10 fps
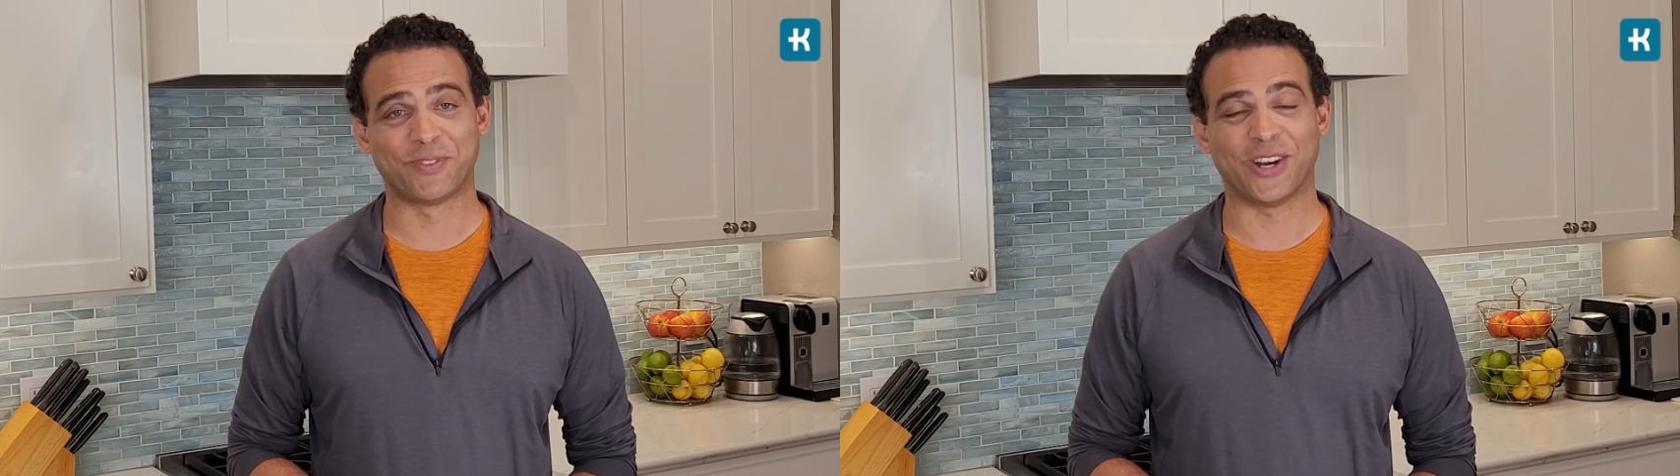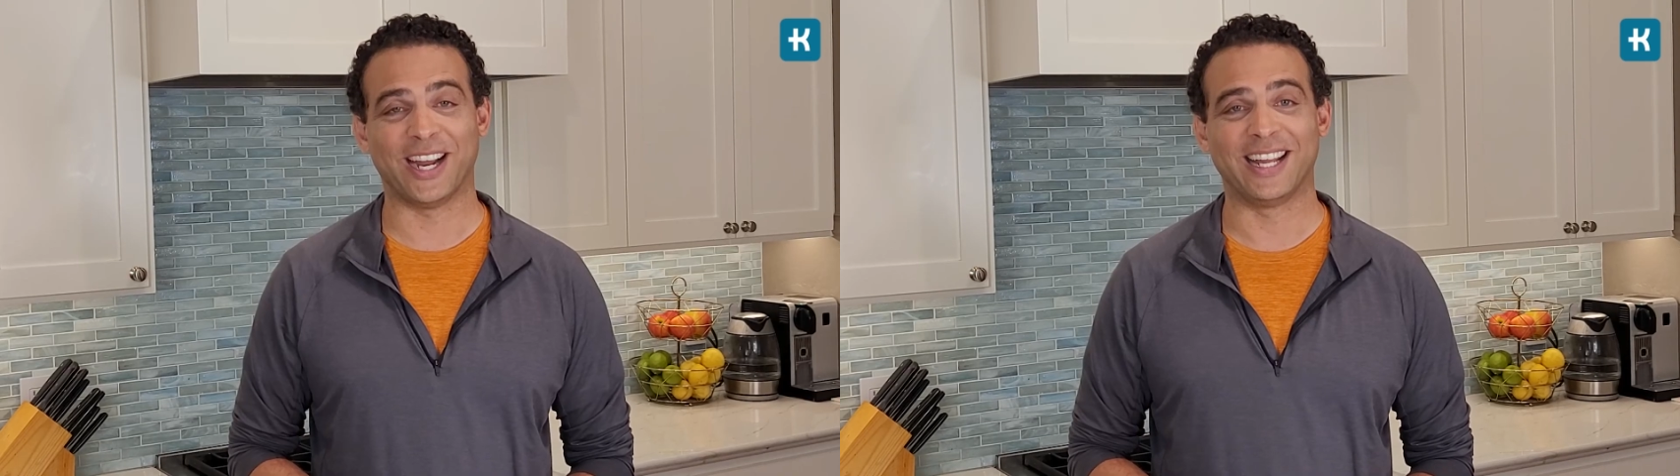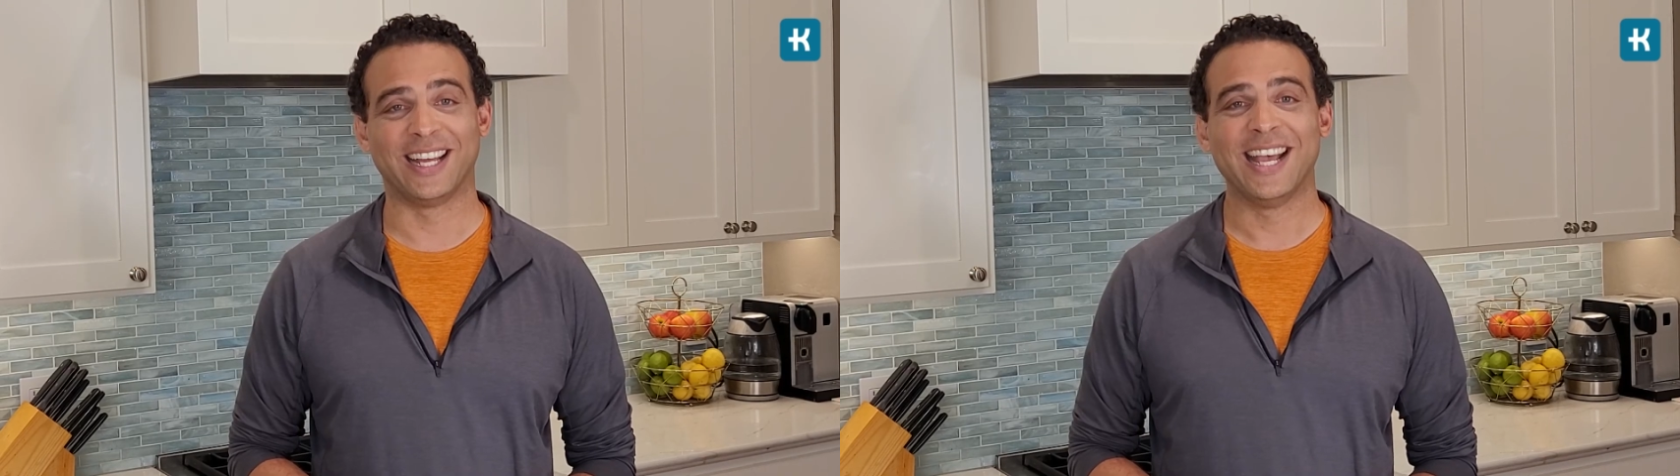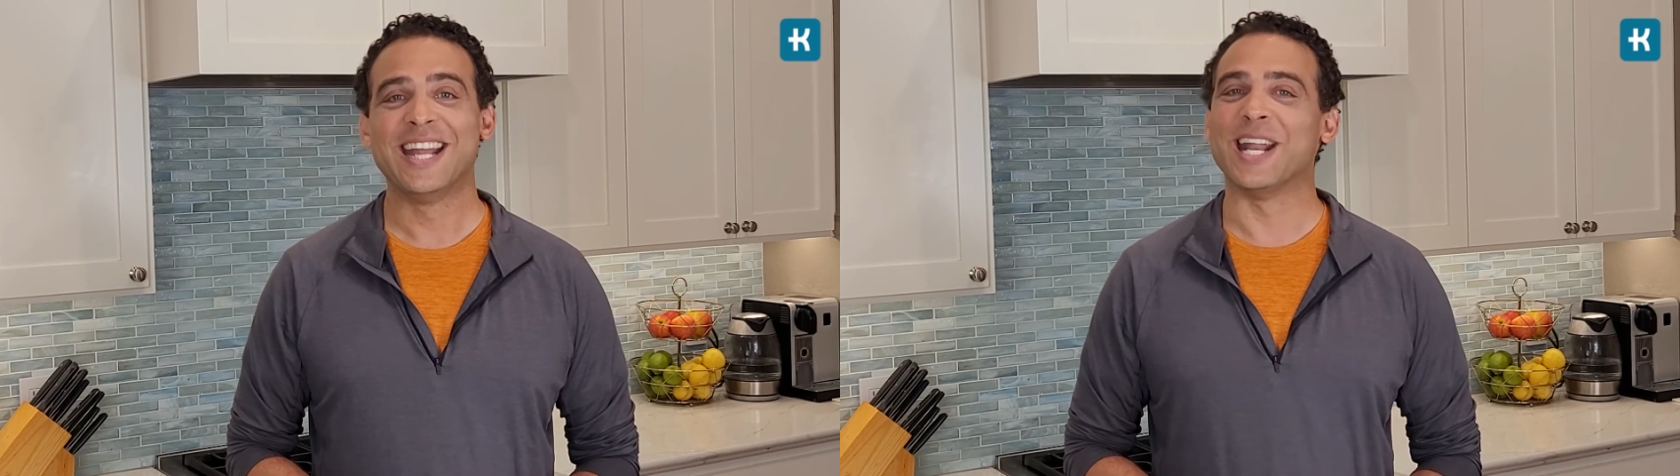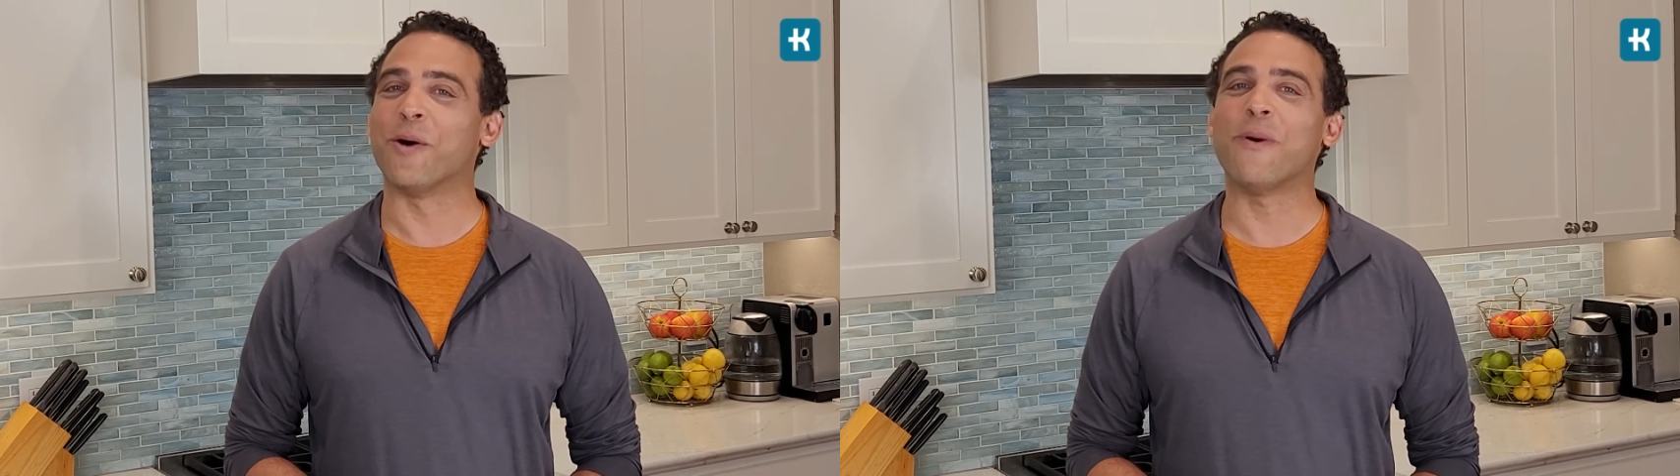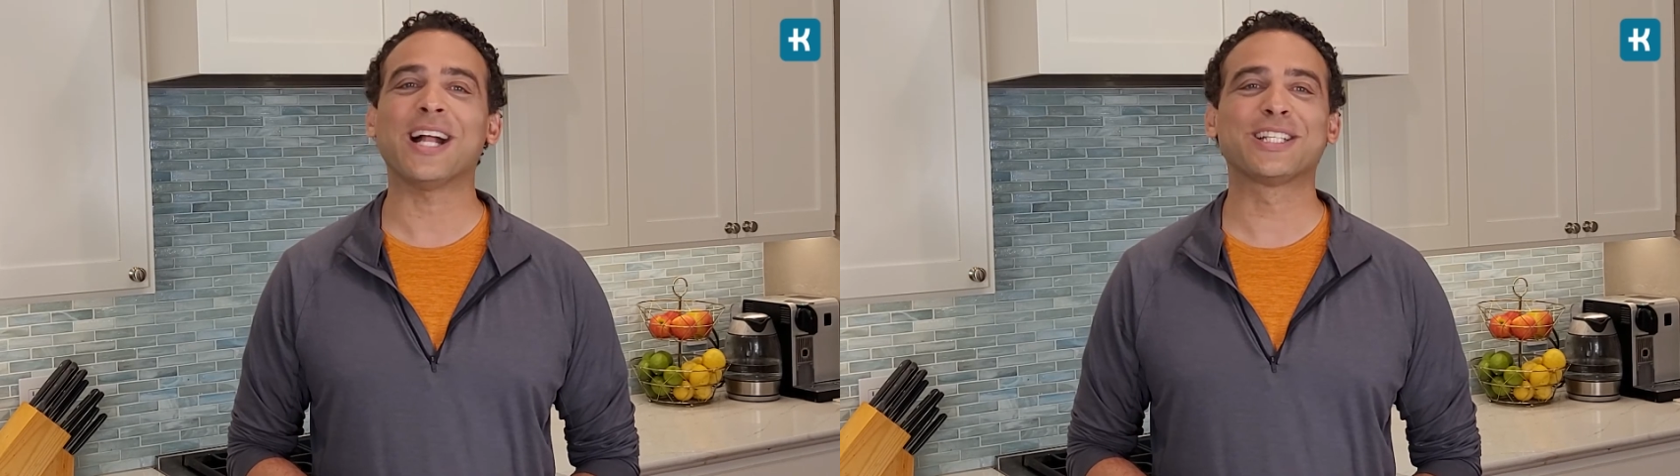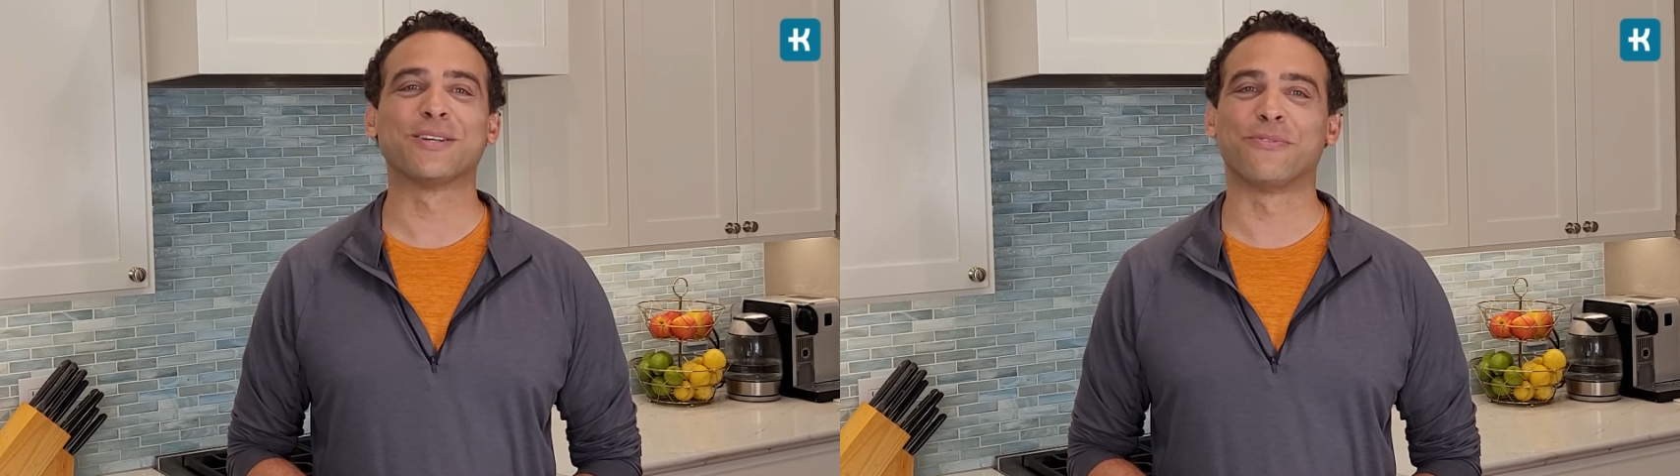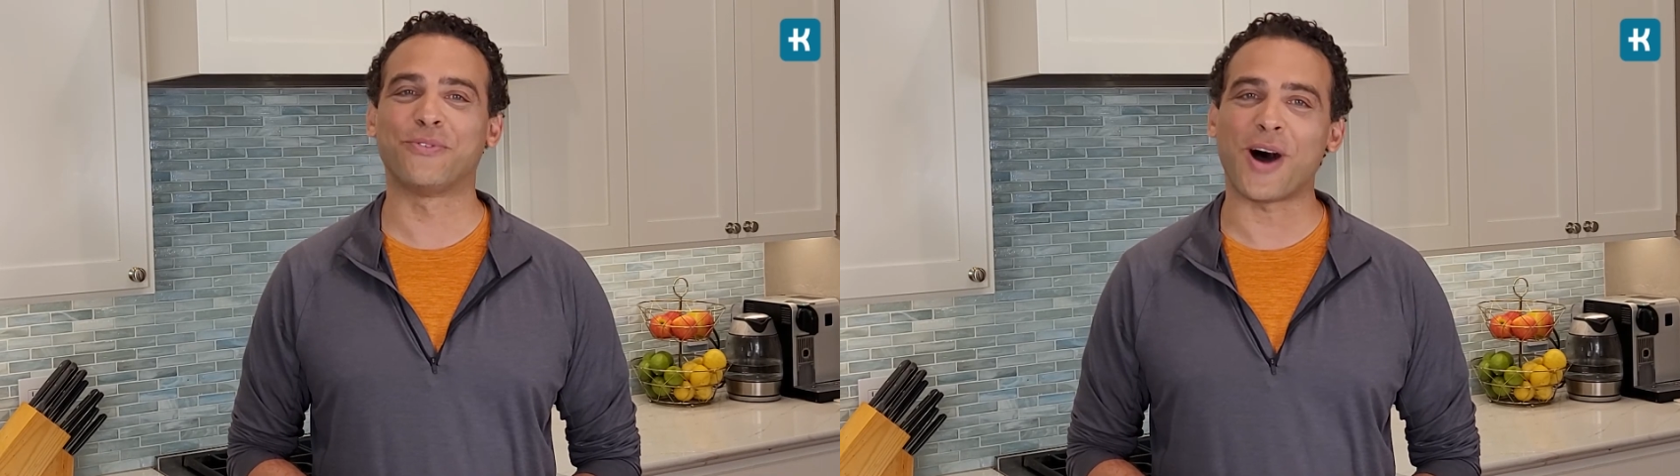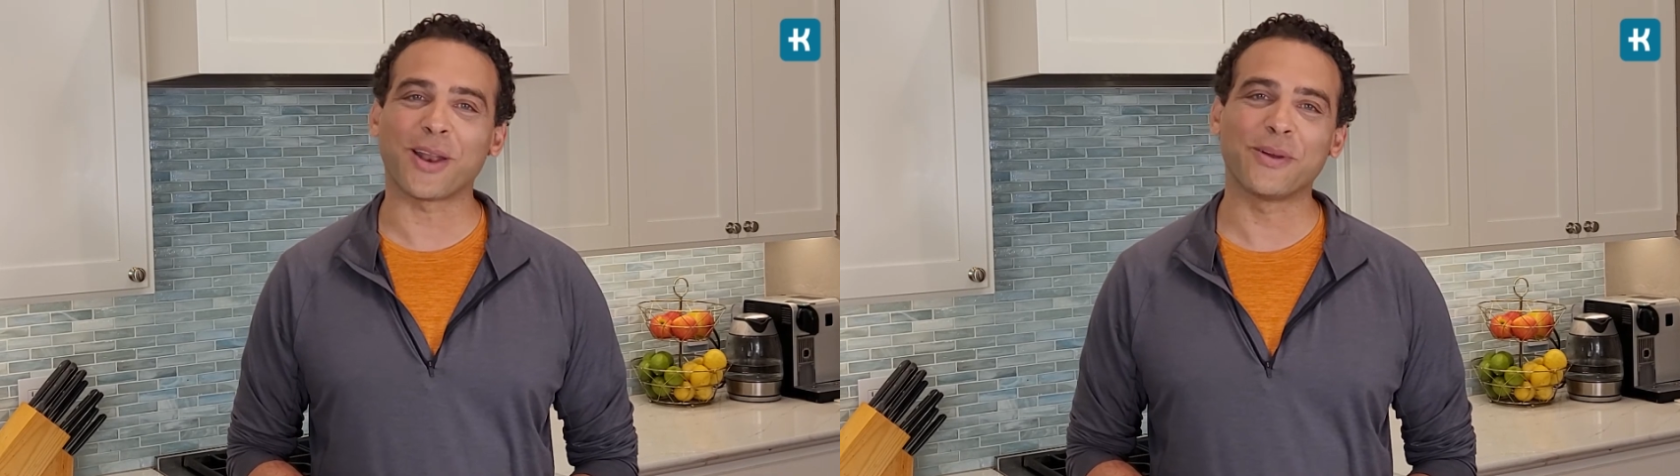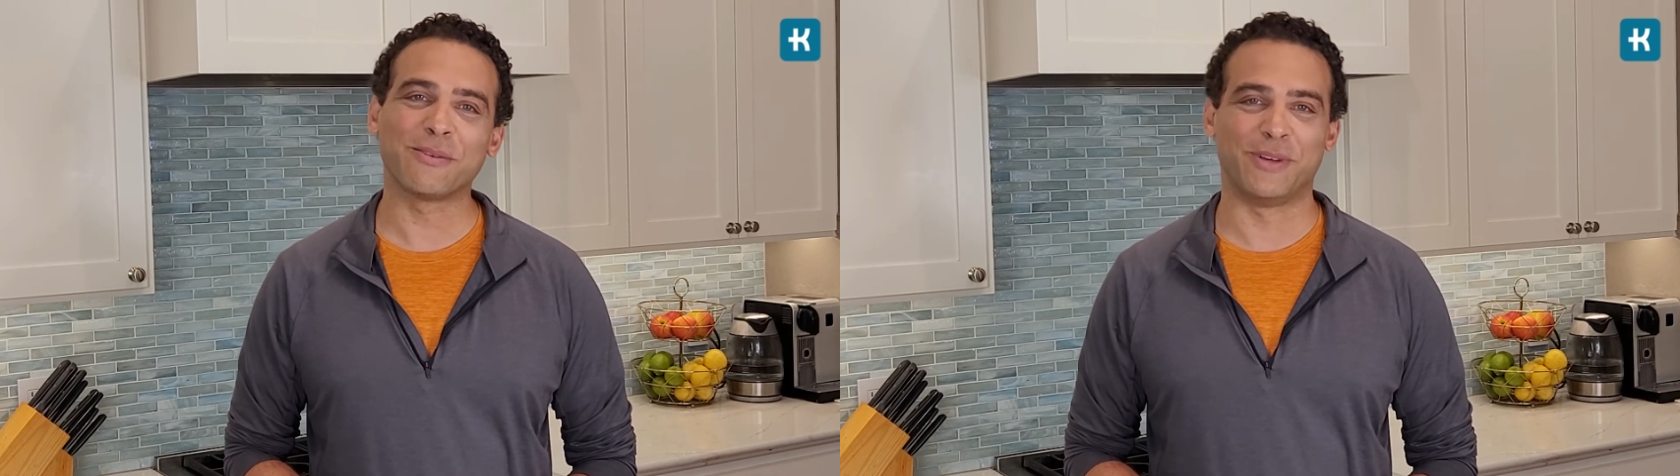All right, now watch the
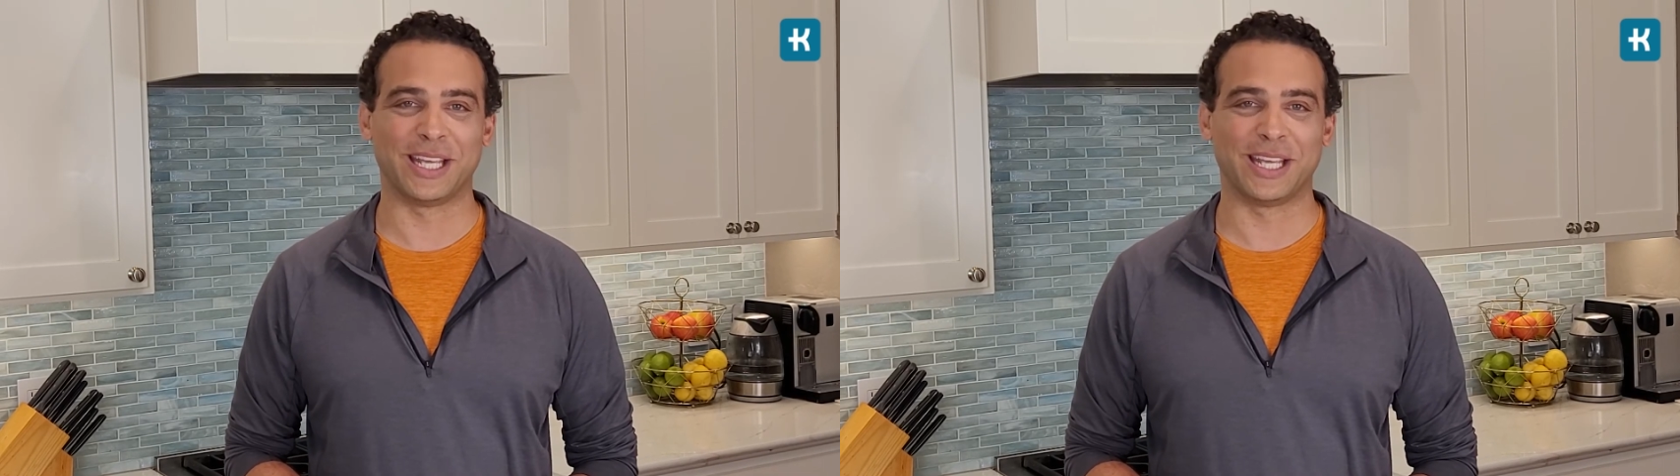following